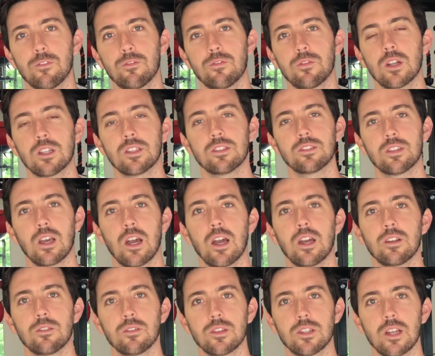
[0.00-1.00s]
the front
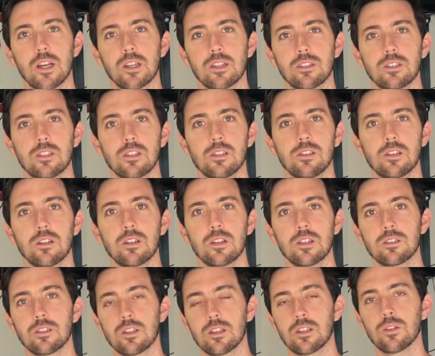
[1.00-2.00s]
side of the Tytax T
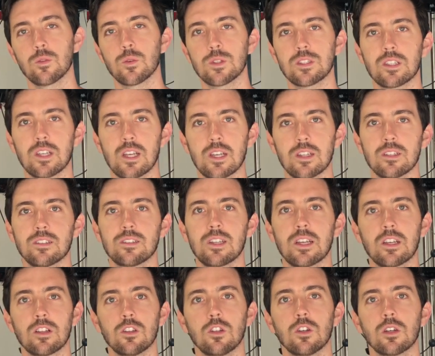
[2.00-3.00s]
series and once again, let's
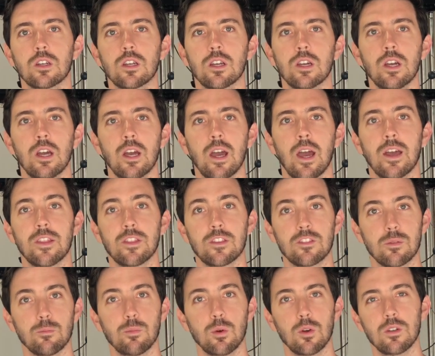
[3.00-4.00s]
take a look at
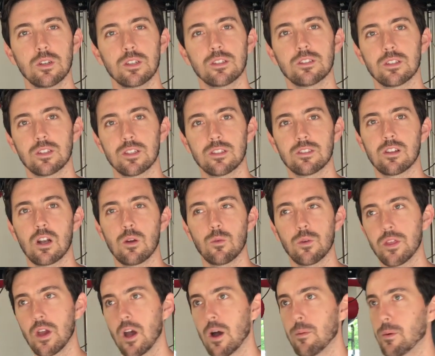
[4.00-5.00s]
some pulleys and let's start
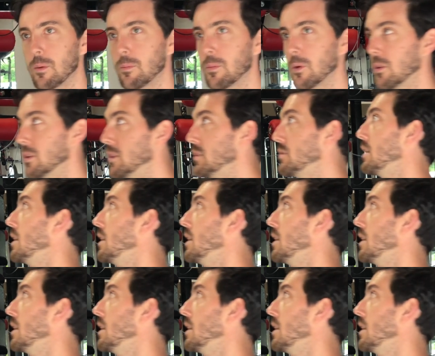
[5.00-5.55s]
with the upper pulleys